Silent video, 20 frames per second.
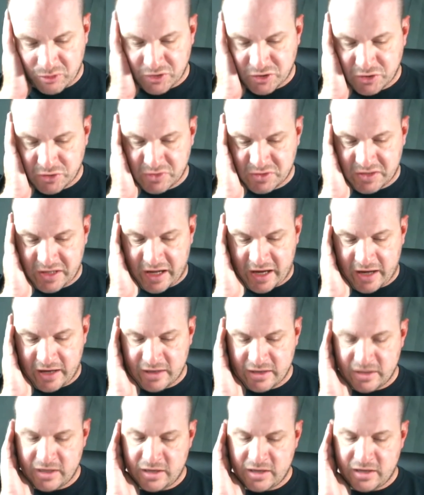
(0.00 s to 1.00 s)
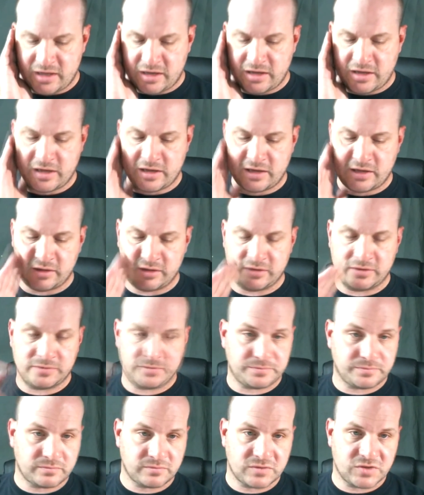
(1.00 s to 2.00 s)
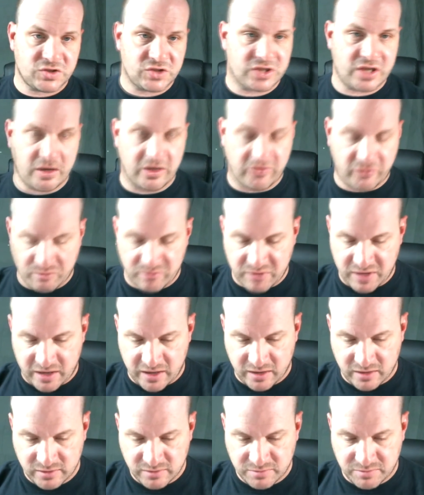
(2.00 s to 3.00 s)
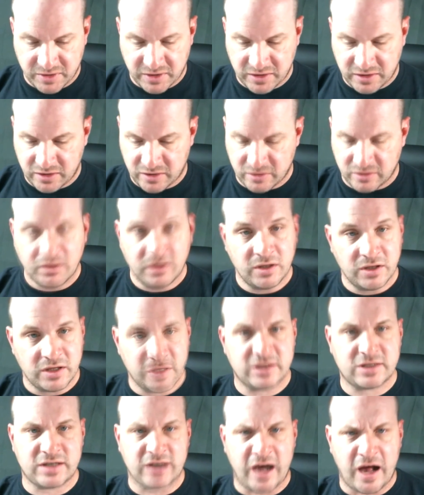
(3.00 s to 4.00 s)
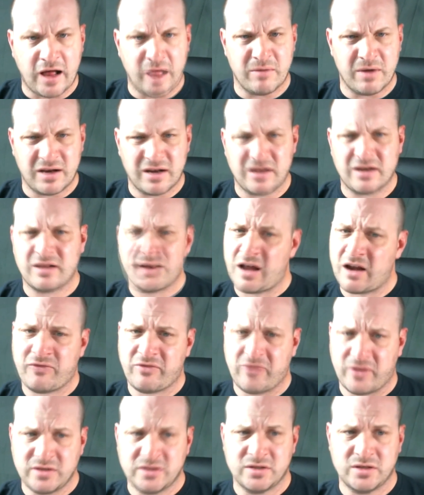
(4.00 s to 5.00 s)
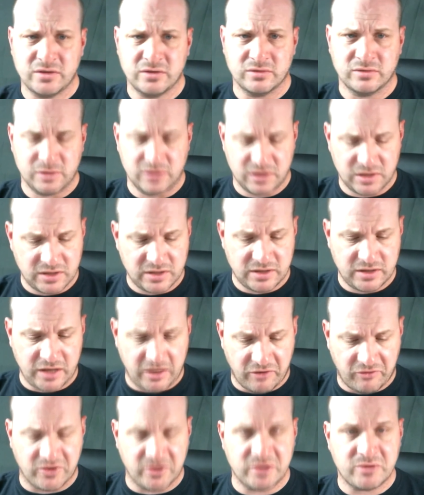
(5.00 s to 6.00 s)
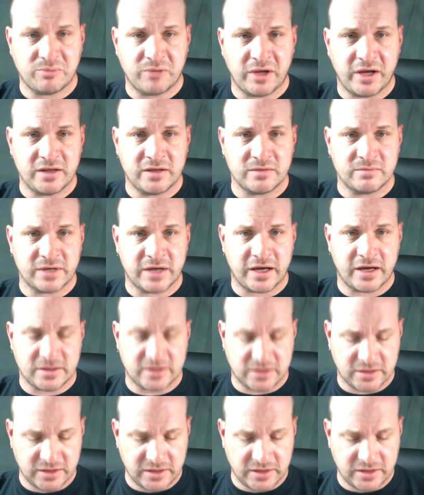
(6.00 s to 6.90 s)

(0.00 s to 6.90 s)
shoot stat, and just take it from there. But, they're solid, man. They're a lot of fun, too. A lot of fun to play them guys.